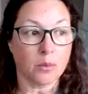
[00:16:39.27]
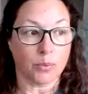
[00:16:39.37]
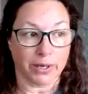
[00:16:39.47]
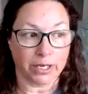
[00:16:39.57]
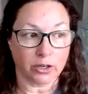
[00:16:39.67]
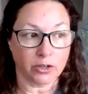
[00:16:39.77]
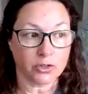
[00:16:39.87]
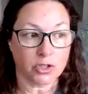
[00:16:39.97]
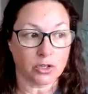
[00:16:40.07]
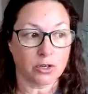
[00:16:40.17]

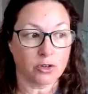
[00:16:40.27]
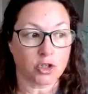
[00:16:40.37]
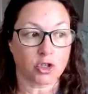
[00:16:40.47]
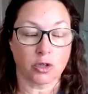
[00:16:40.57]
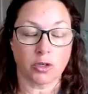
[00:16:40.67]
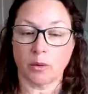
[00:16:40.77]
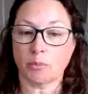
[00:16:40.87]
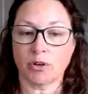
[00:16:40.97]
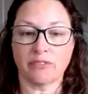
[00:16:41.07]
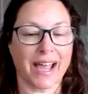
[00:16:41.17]
breeders should
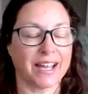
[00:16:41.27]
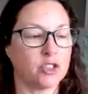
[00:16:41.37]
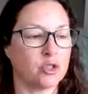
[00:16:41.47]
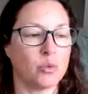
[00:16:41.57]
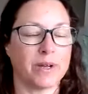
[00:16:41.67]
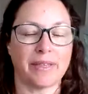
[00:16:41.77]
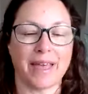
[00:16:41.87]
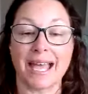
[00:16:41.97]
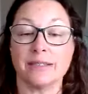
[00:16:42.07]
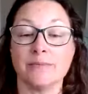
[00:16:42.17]
provide you with
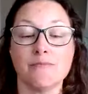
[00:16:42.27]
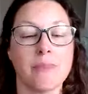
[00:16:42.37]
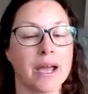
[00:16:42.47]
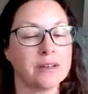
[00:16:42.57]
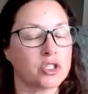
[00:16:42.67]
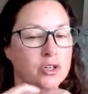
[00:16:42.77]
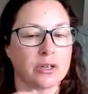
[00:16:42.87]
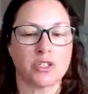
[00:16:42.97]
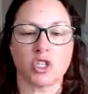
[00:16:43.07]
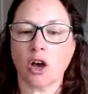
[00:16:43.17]
as much
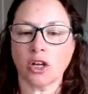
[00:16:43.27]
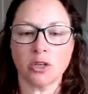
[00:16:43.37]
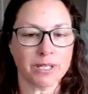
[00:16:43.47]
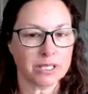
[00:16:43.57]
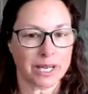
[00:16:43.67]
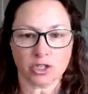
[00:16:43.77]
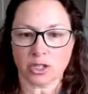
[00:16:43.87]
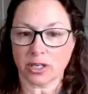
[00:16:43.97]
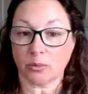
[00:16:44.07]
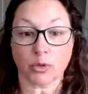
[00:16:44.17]

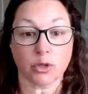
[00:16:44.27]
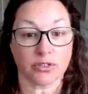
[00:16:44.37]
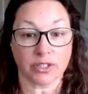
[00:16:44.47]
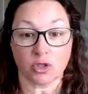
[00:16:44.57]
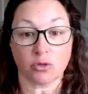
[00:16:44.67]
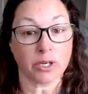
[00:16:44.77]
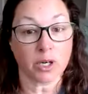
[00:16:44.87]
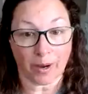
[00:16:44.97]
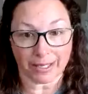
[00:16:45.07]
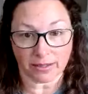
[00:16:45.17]
documentation and proof as you
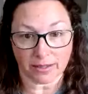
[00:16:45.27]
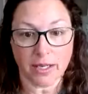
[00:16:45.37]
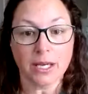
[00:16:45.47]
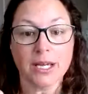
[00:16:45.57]
request